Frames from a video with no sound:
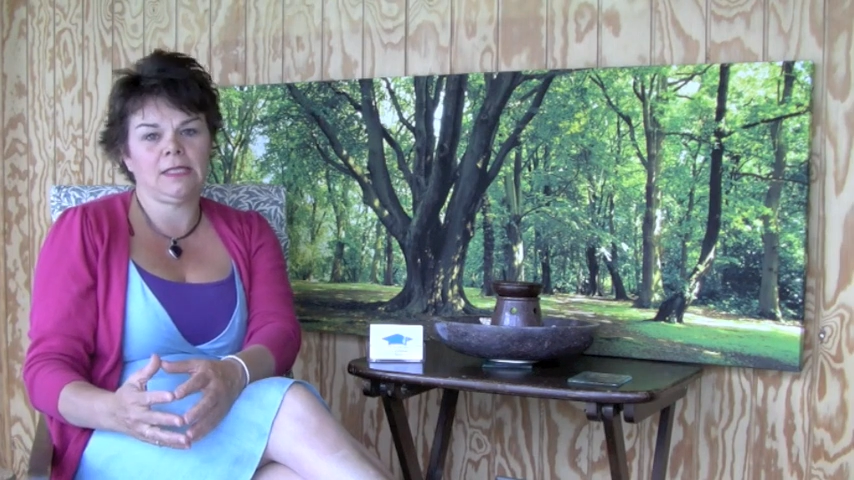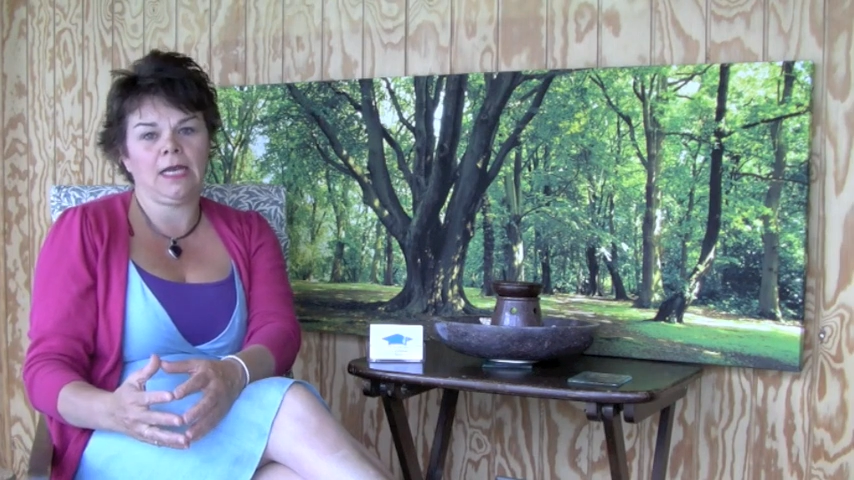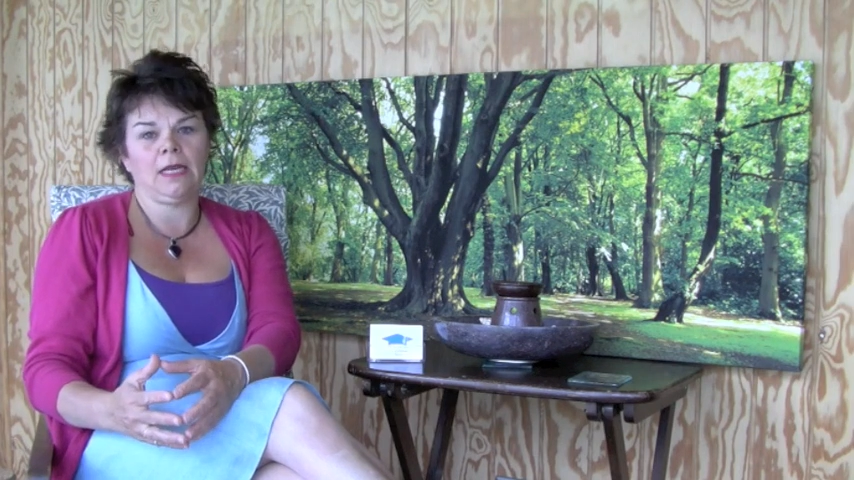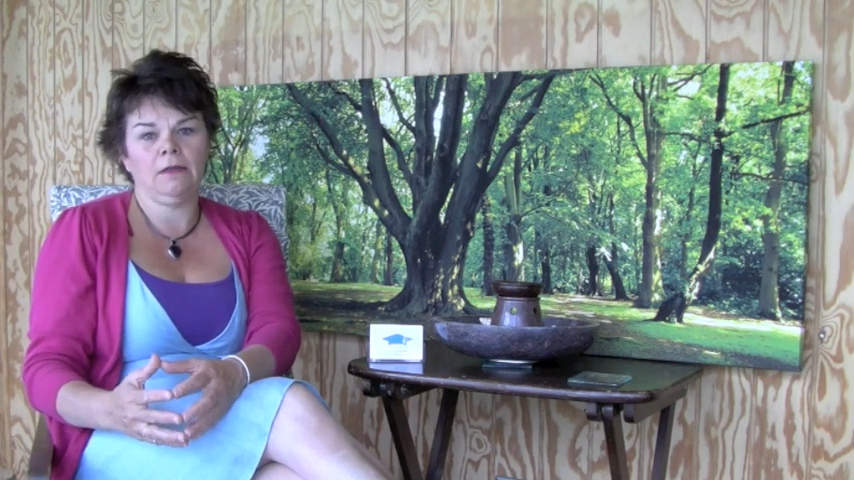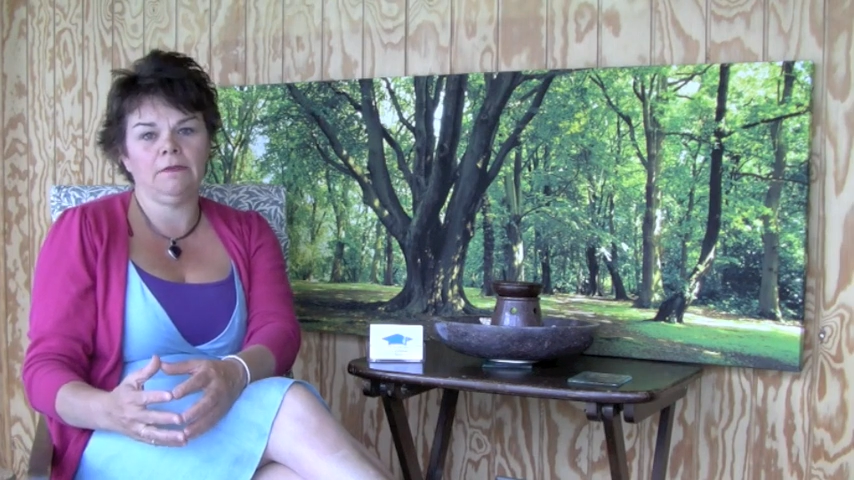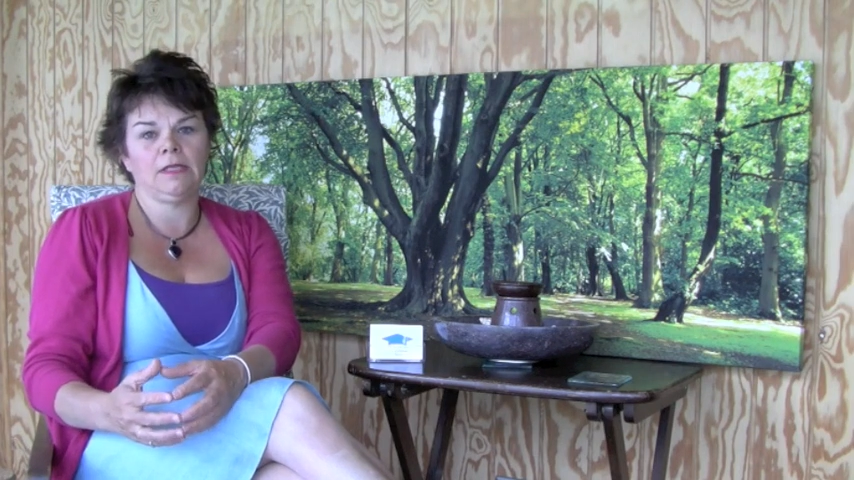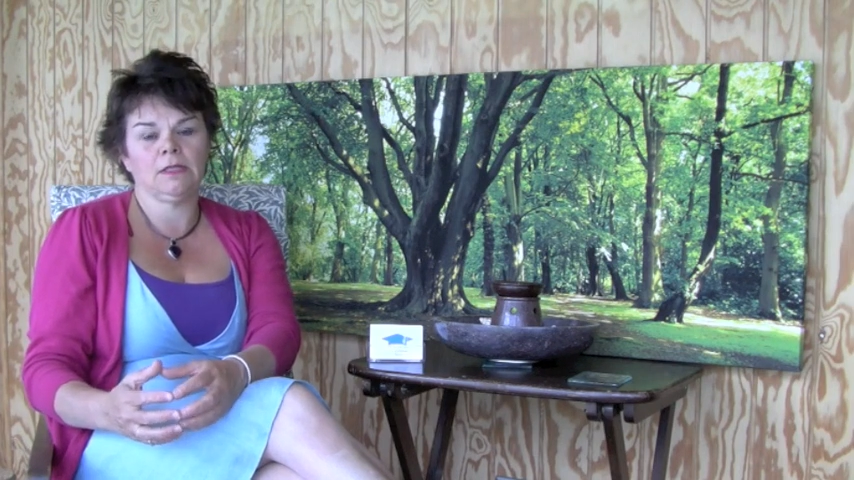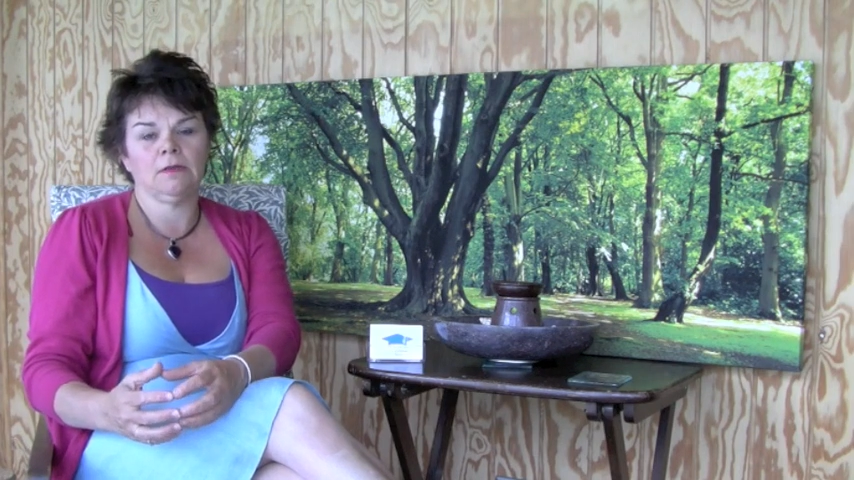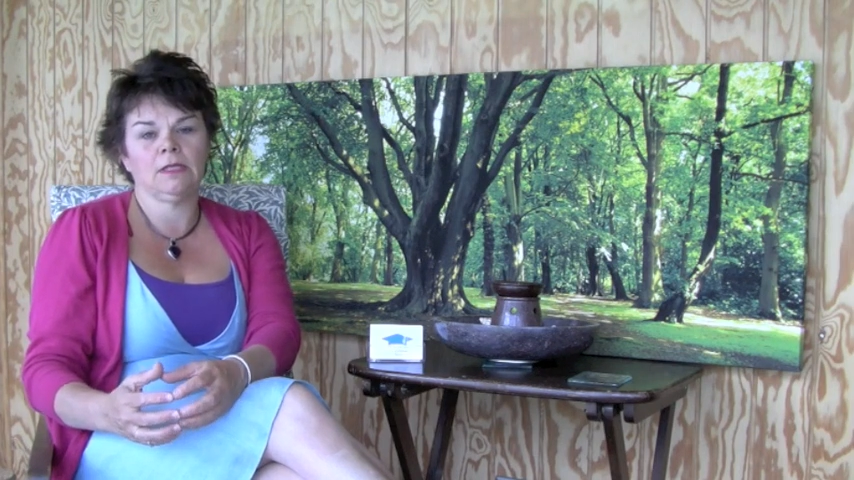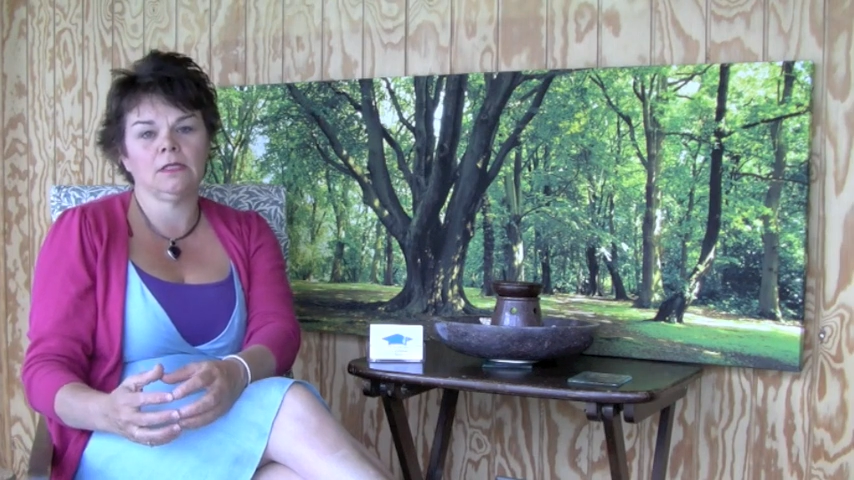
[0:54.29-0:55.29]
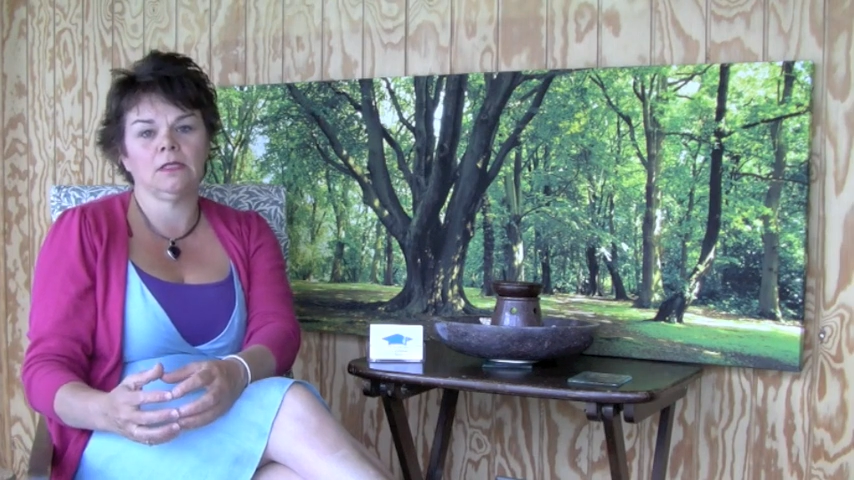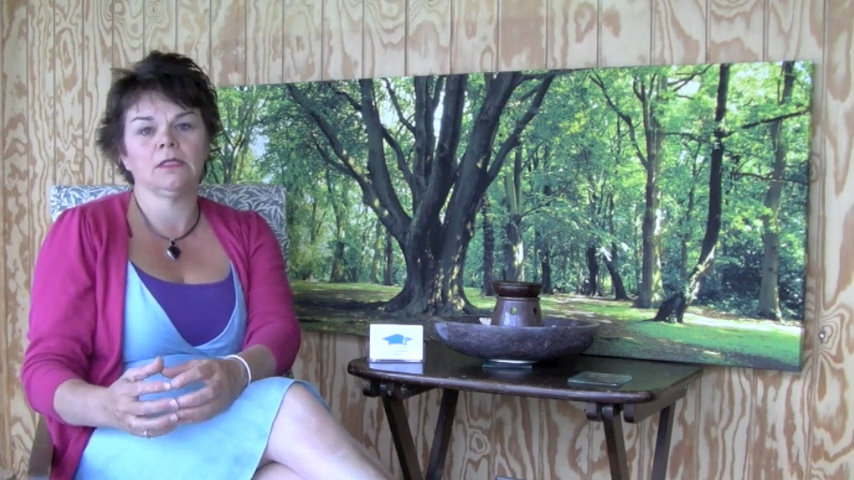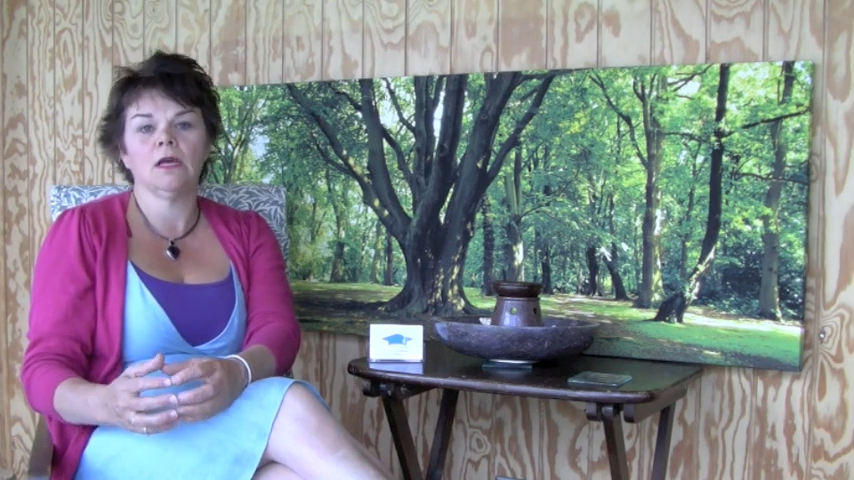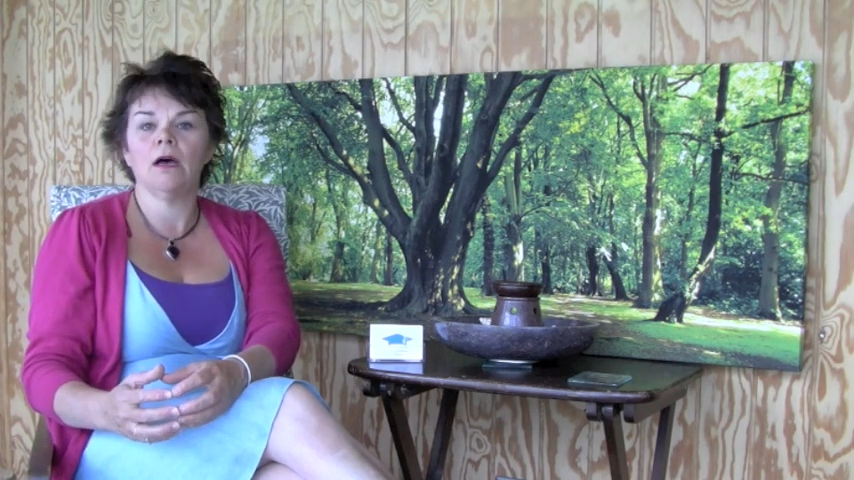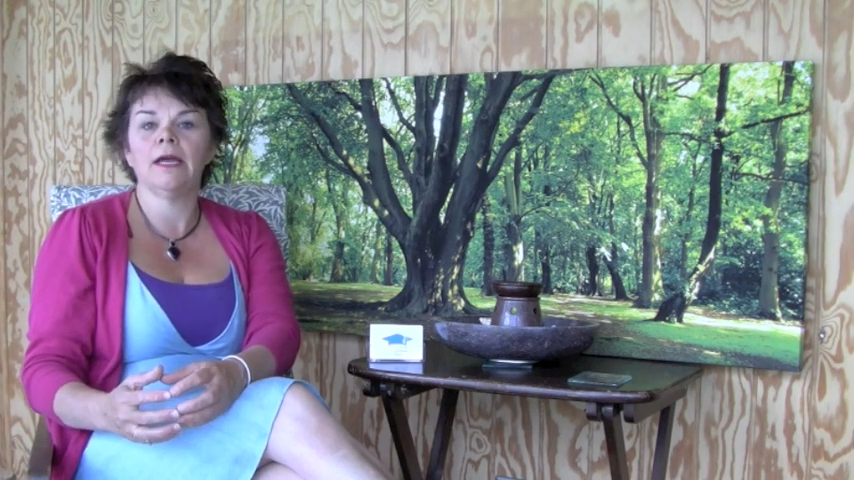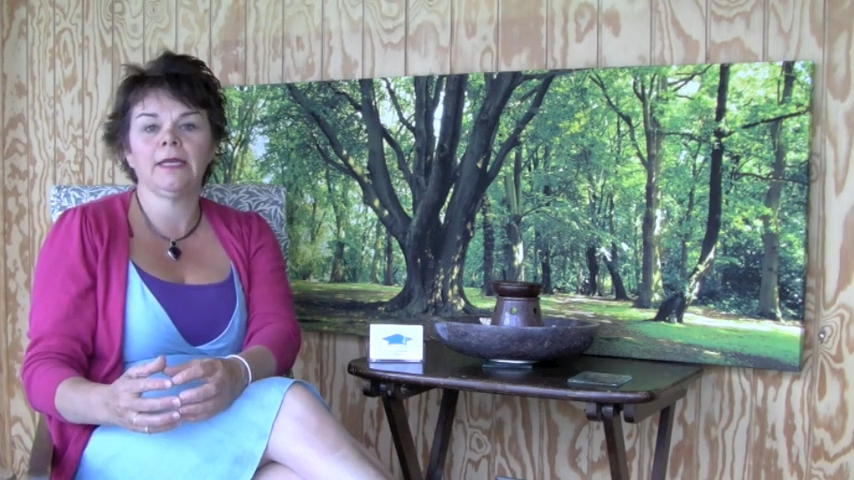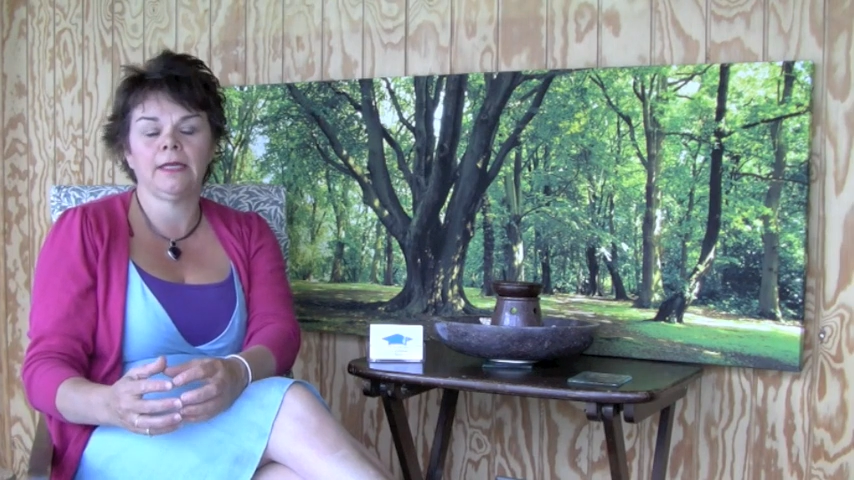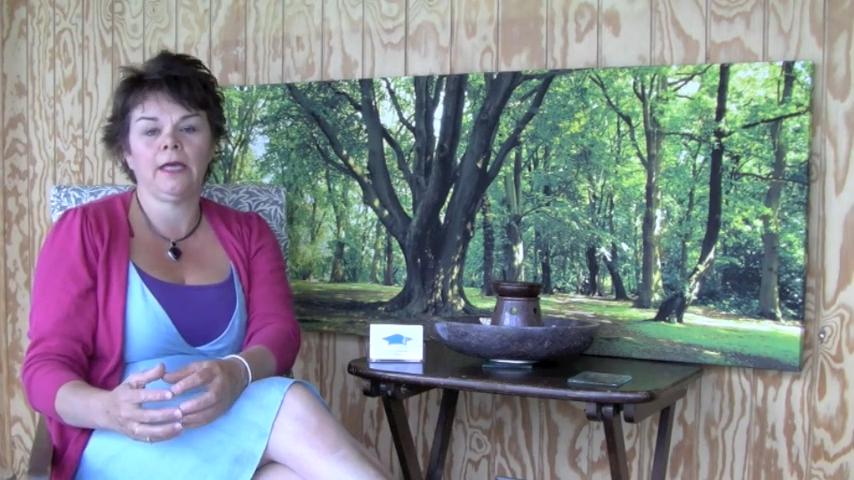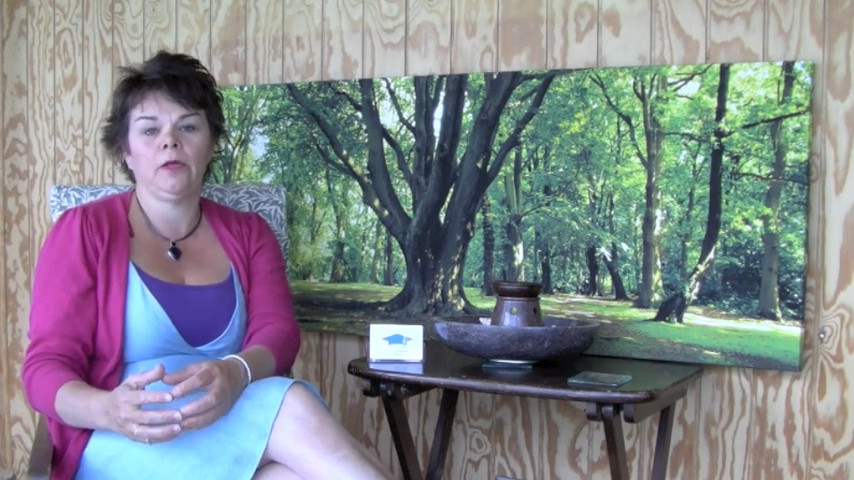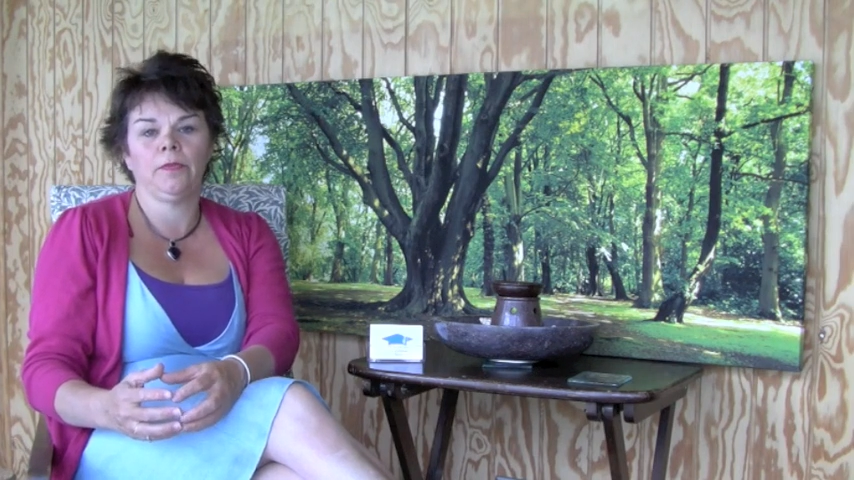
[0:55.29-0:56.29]
to any of these questions, I
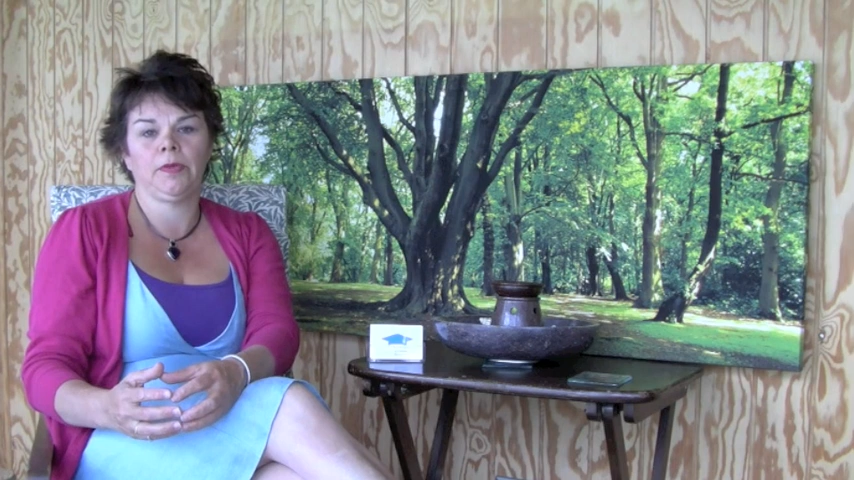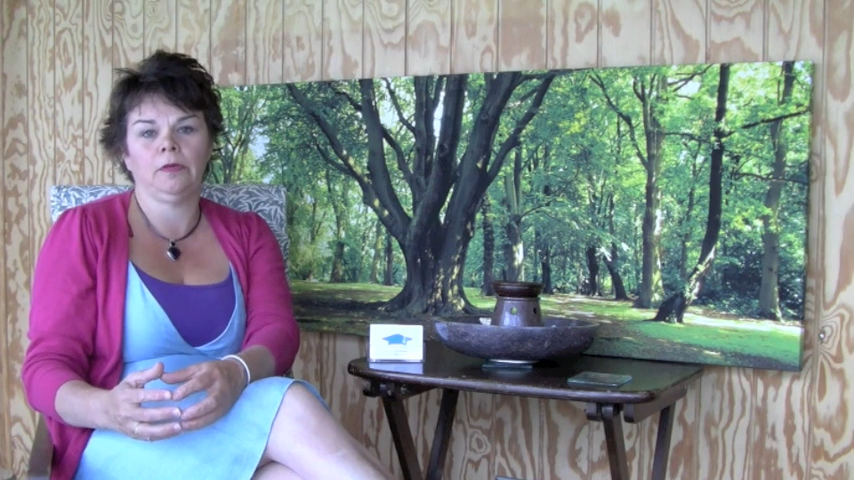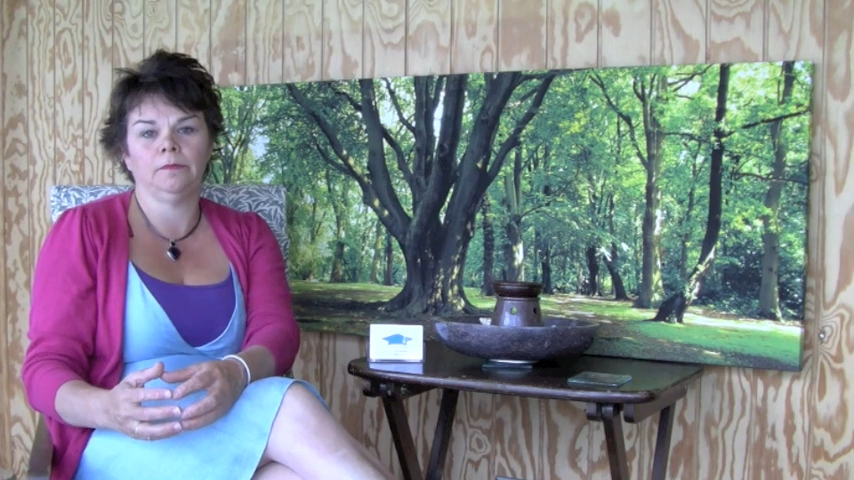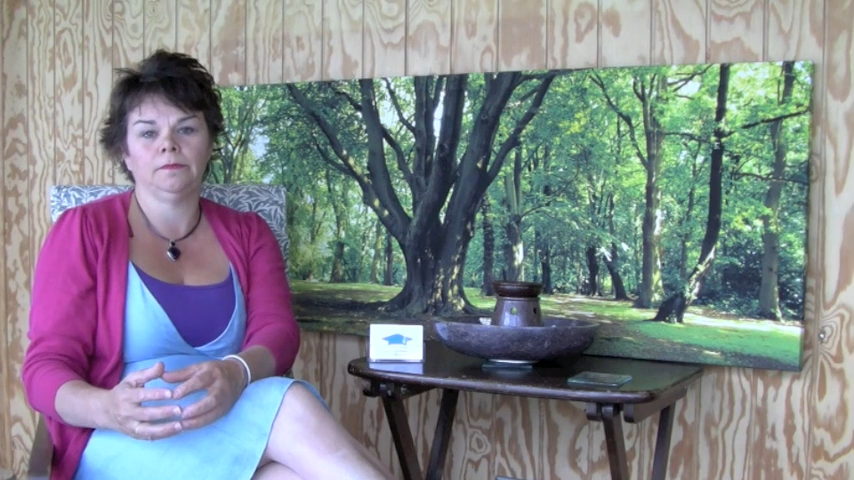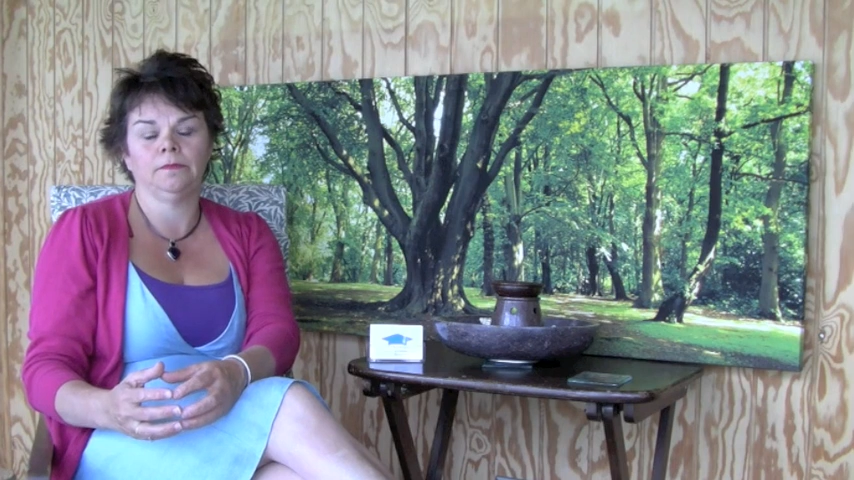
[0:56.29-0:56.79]
can help you.